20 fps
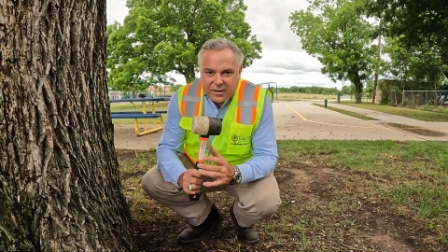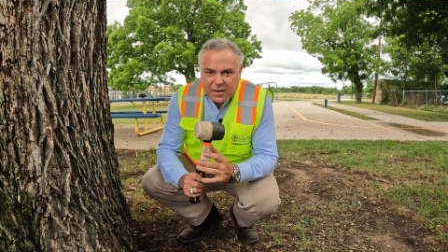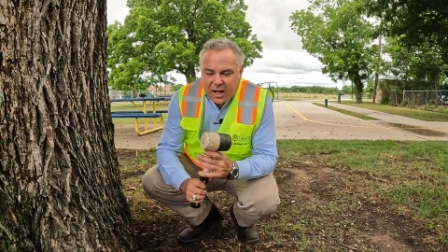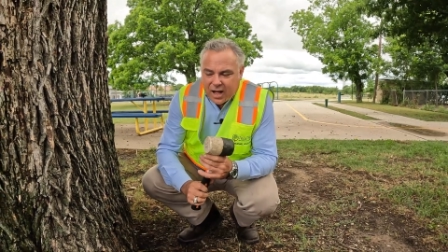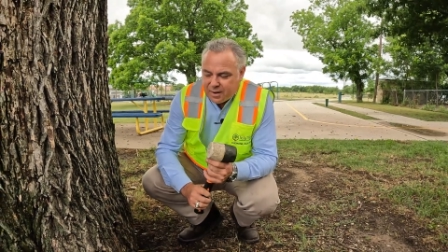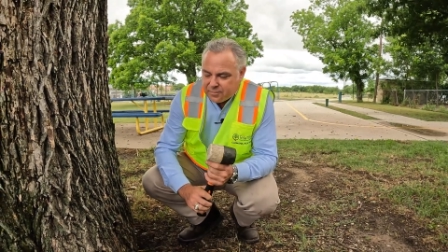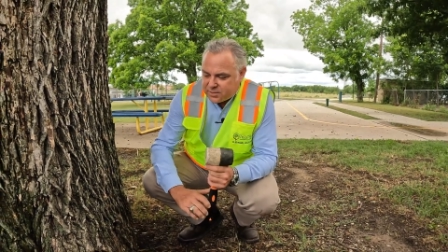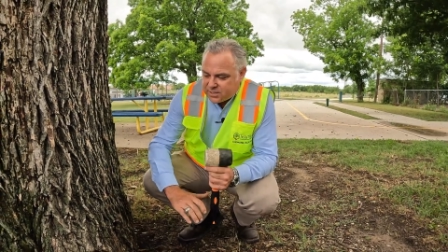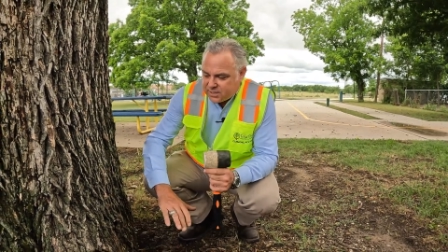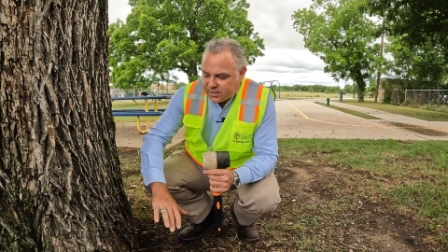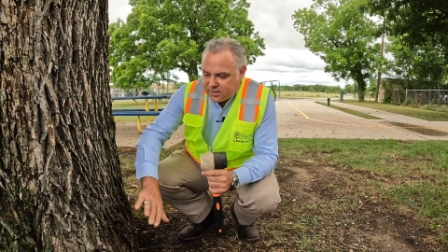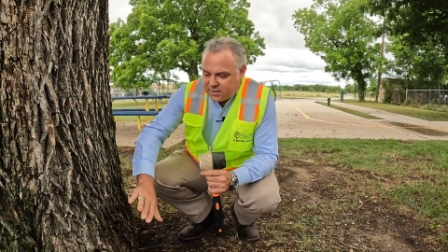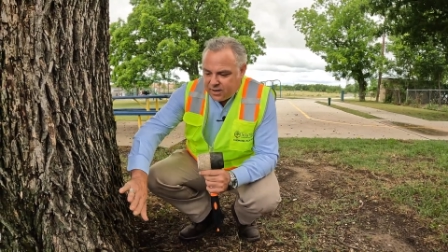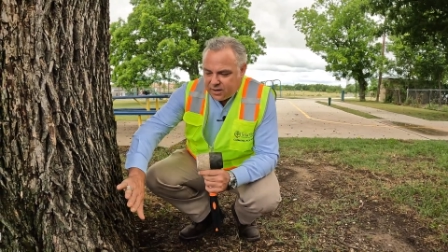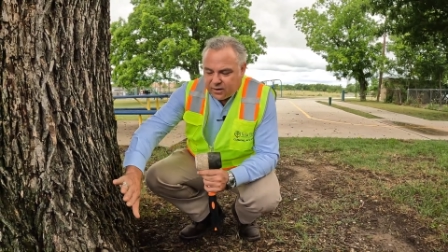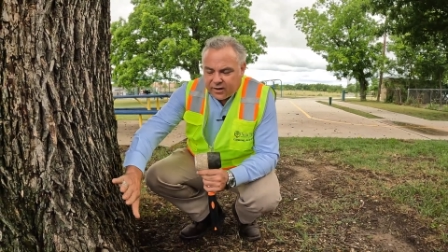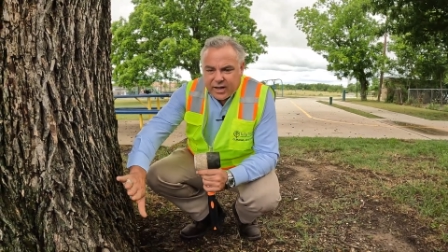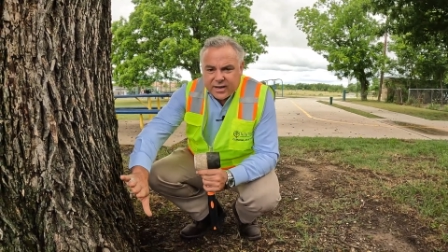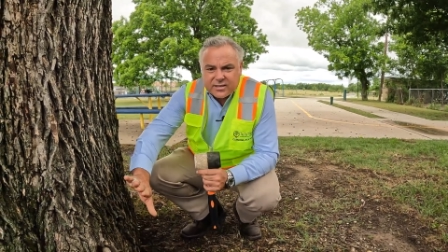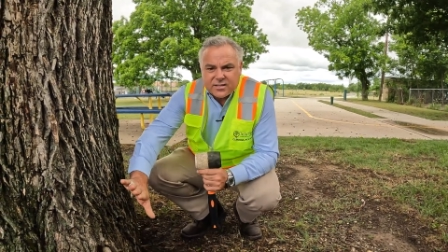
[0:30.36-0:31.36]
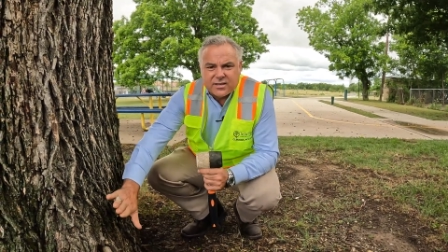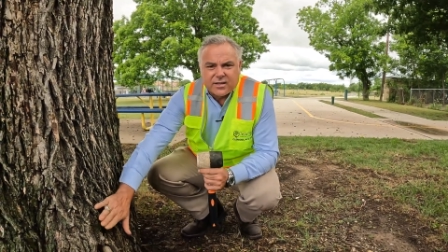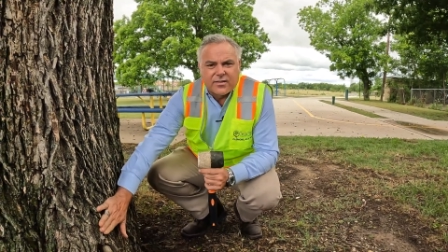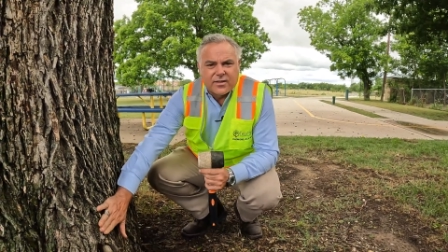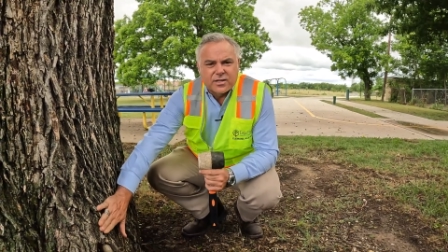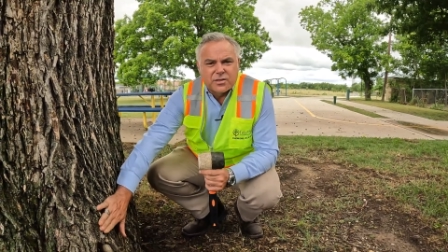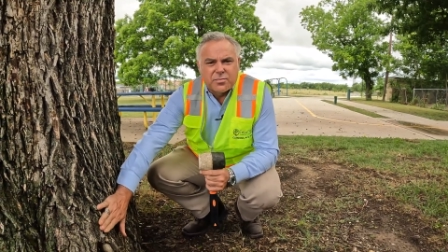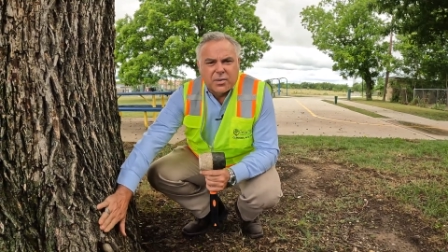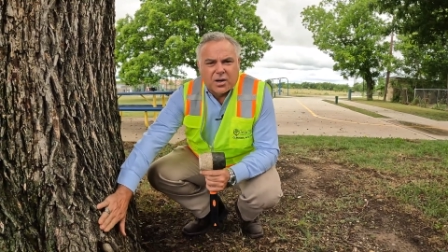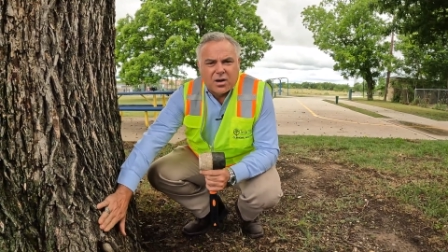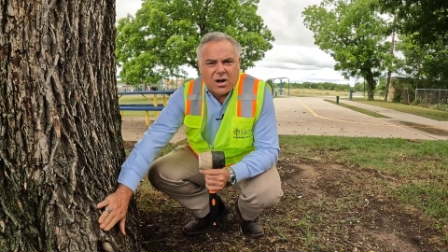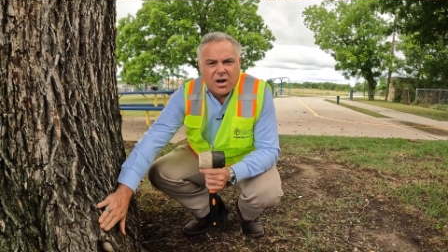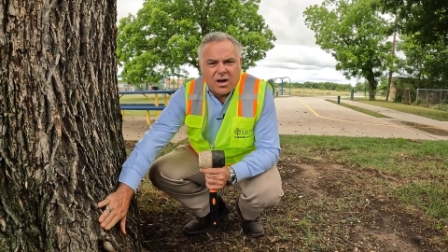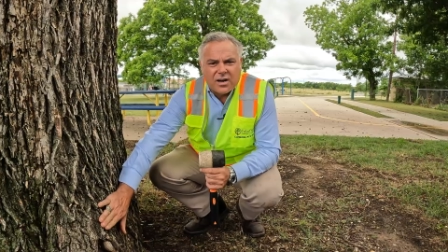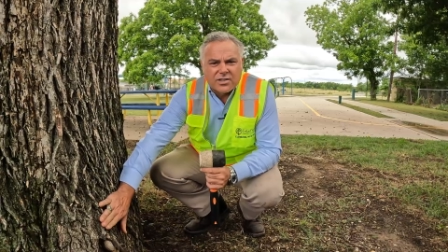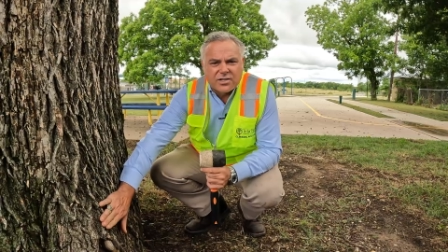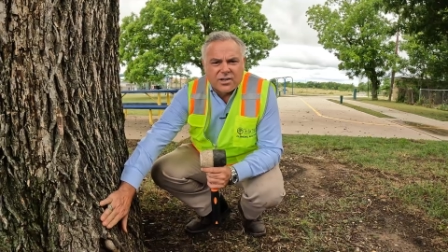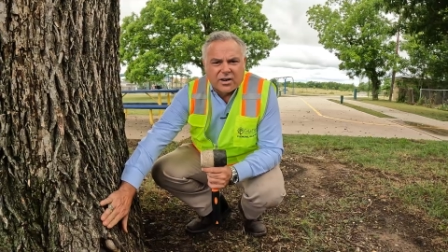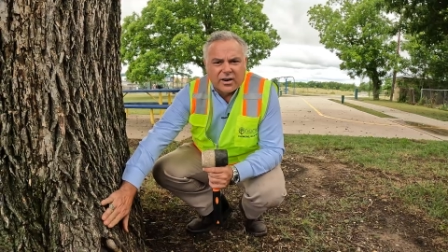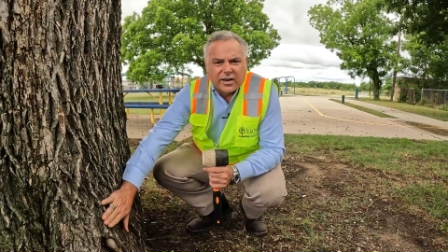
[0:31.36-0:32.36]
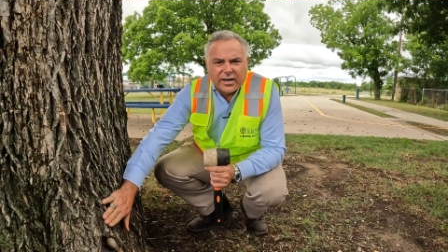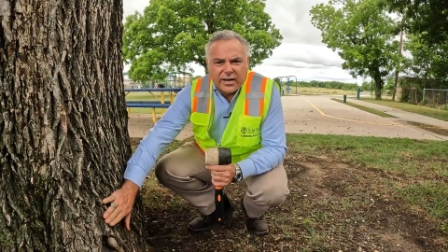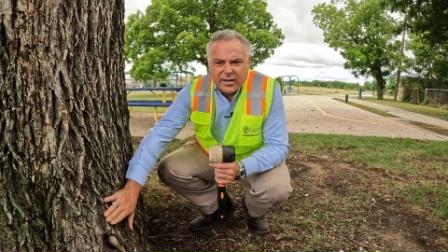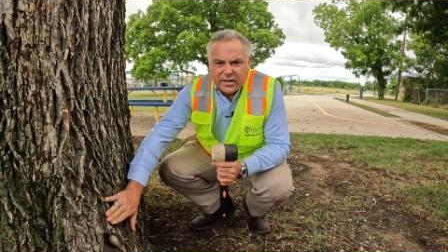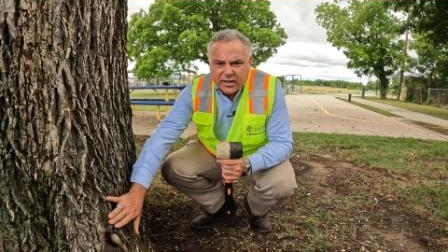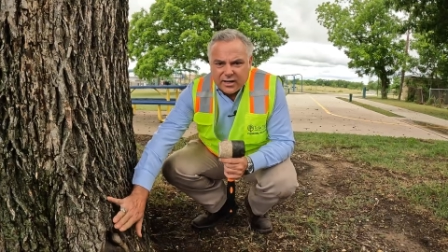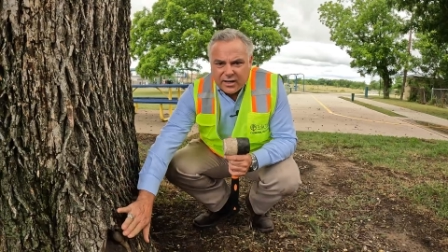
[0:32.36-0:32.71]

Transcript: I'm sitting here next to this pecan tree,